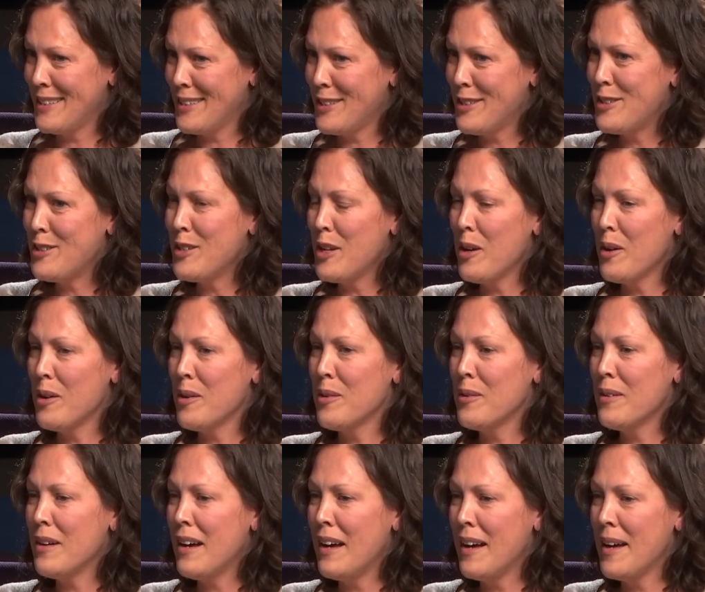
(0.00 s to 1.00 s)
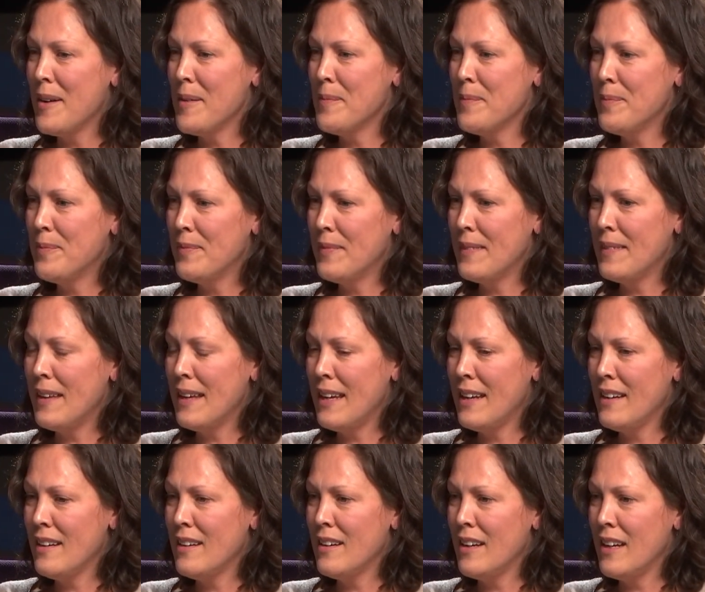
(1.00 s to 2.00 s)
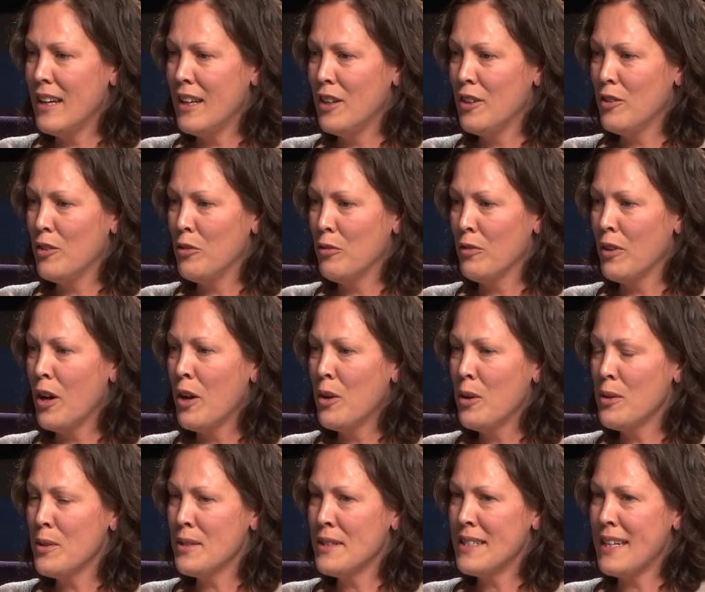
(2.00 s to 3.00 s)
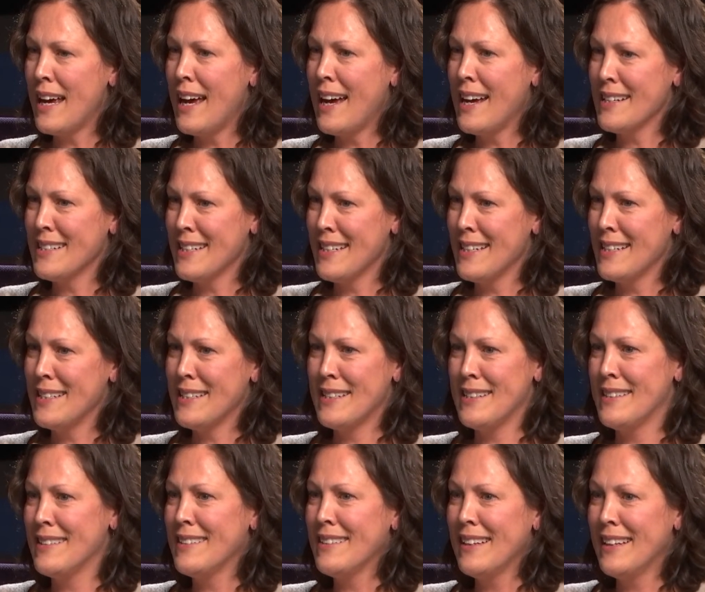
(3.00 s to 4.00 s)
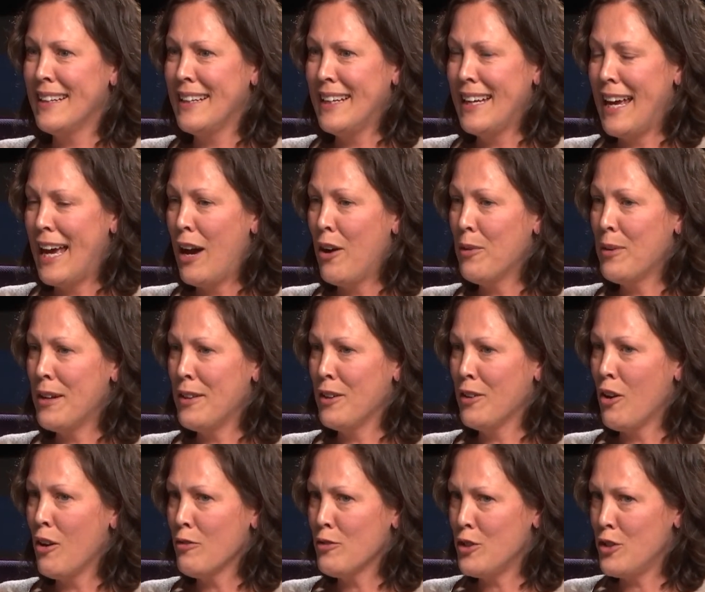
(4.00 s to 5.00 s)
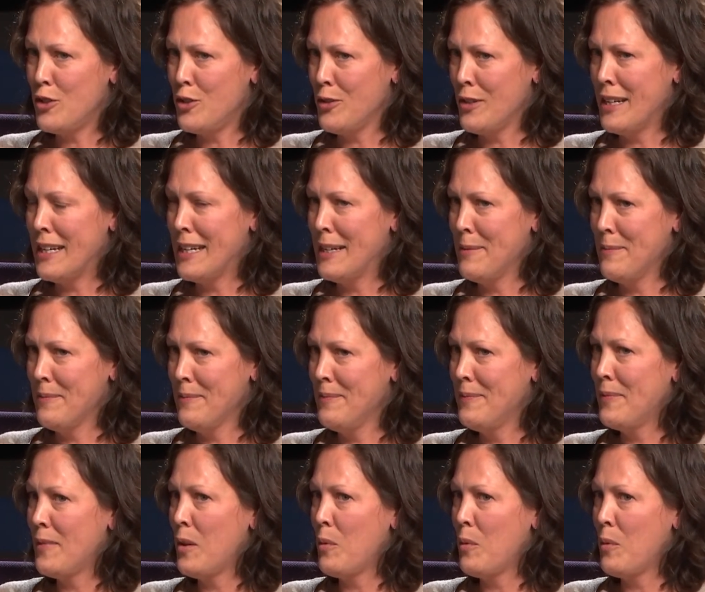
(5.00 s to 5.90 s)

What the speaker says: So it grows as it's out in the Gulf Stream.